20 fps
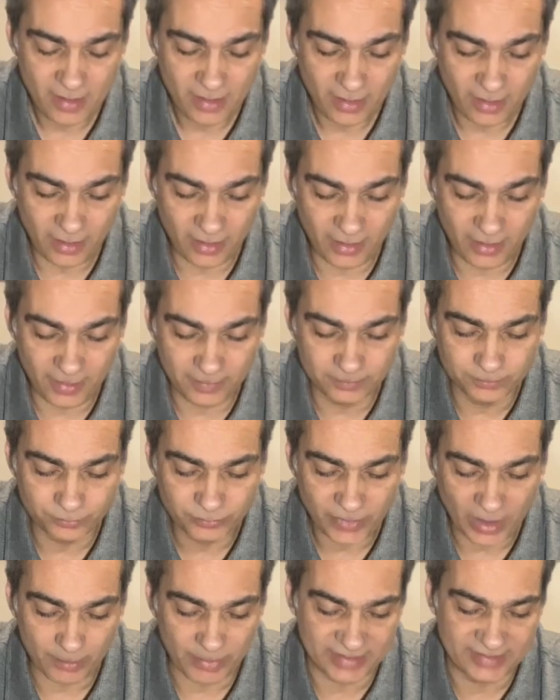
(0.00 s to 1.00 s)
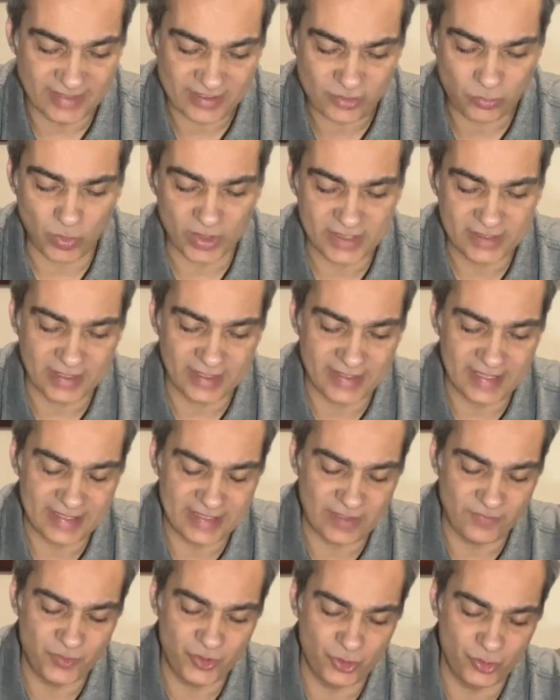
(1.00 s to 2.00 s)
Um, but this one kind of
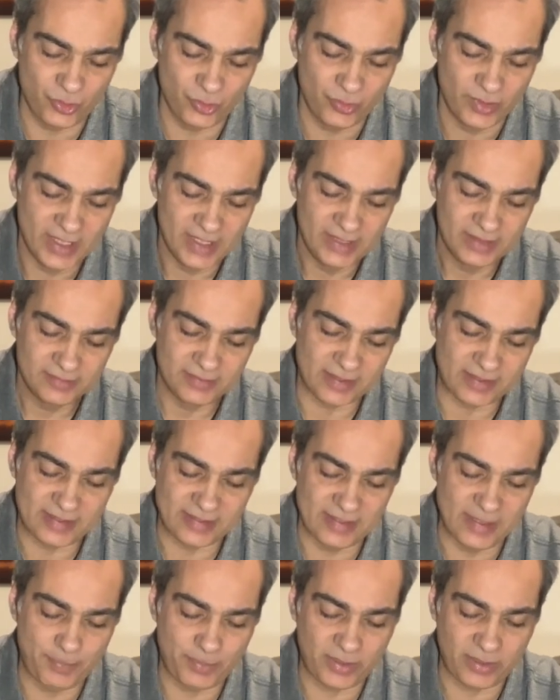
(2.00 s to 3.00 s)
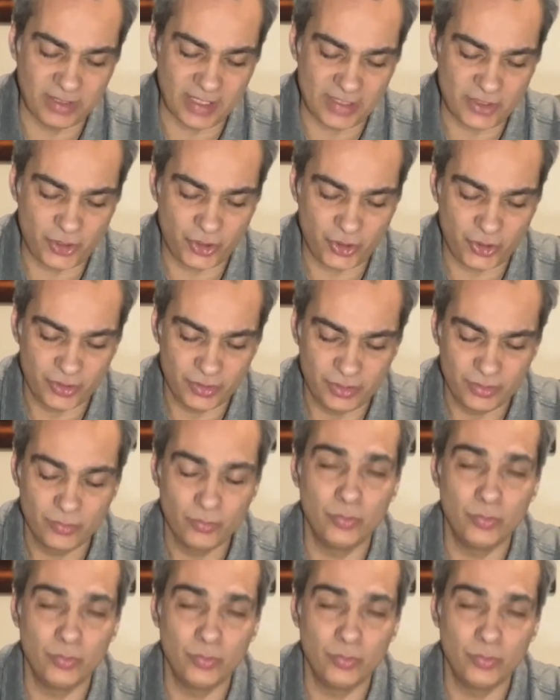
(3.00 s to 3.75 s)
gives you the slip clutch.